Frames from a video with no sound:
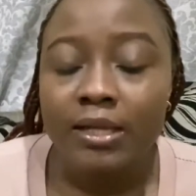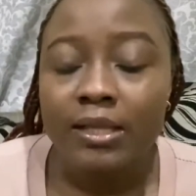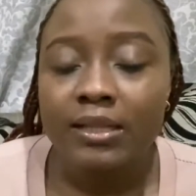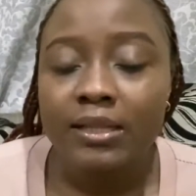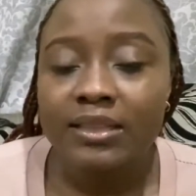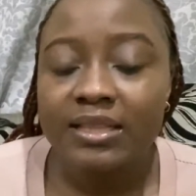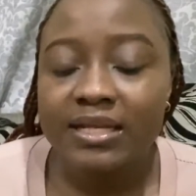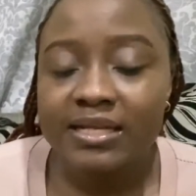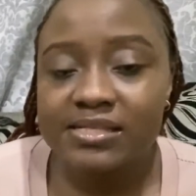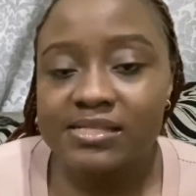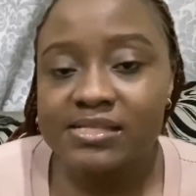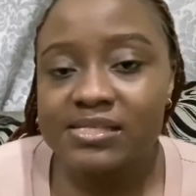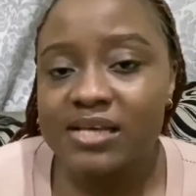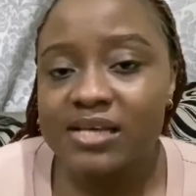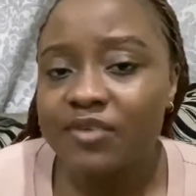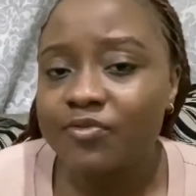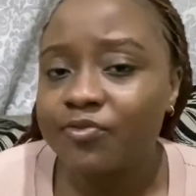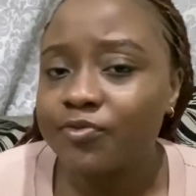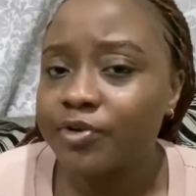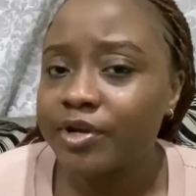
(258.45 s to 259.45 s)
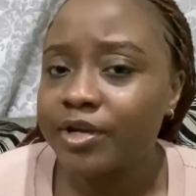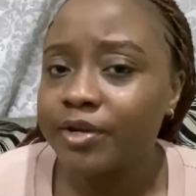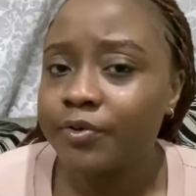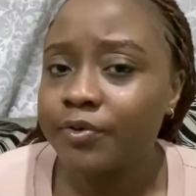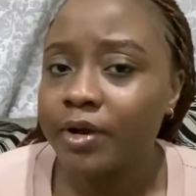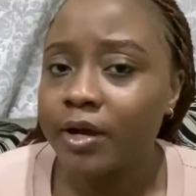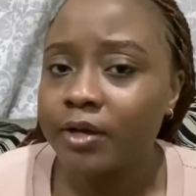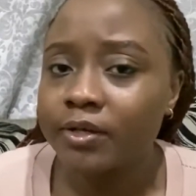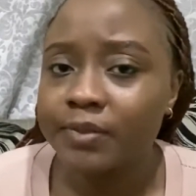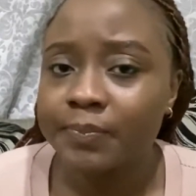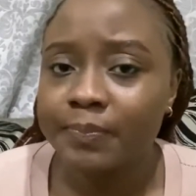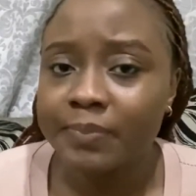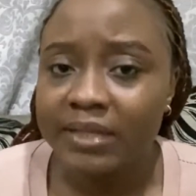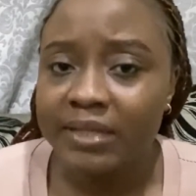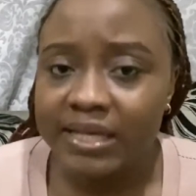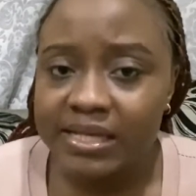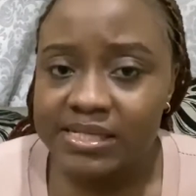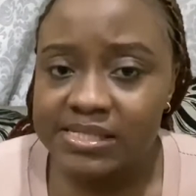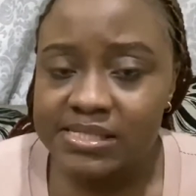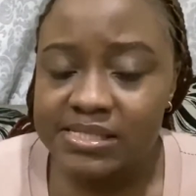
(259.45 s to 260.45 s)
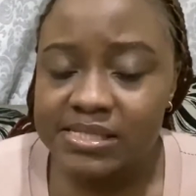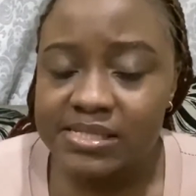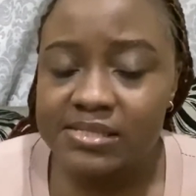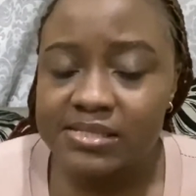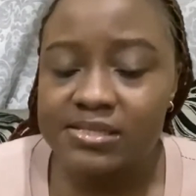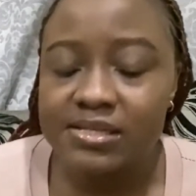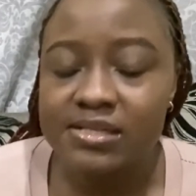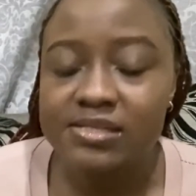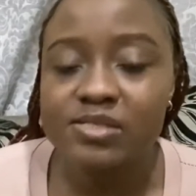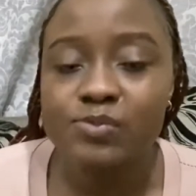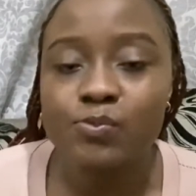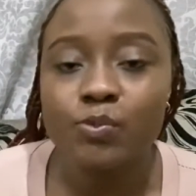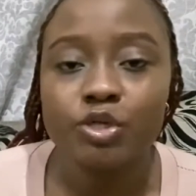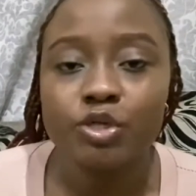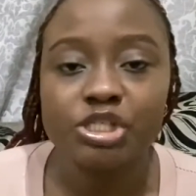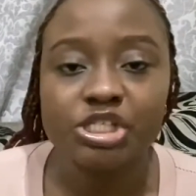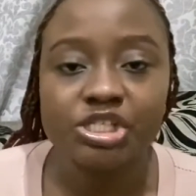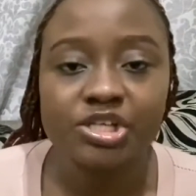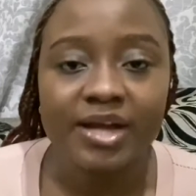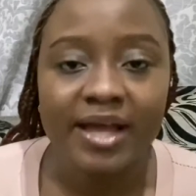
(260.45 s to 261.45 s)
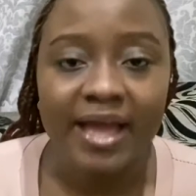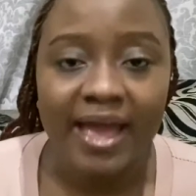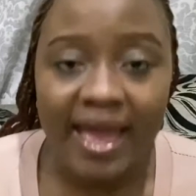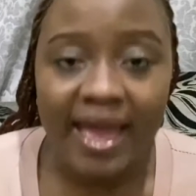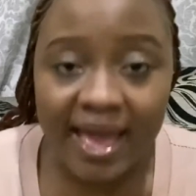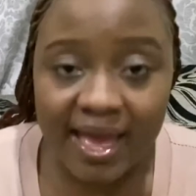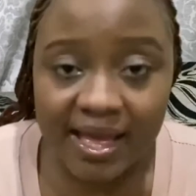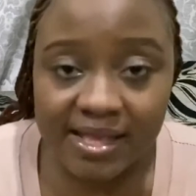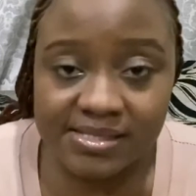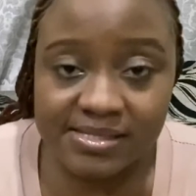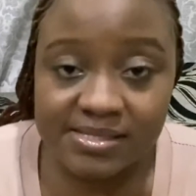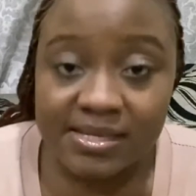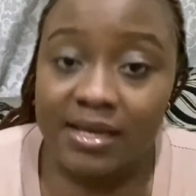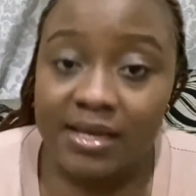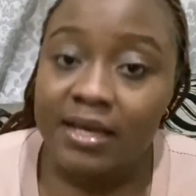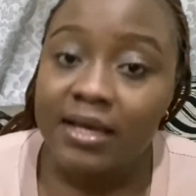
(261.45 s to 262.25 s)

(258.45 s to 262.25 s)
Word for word: Let's avoid crowded places. Let's wash our hands.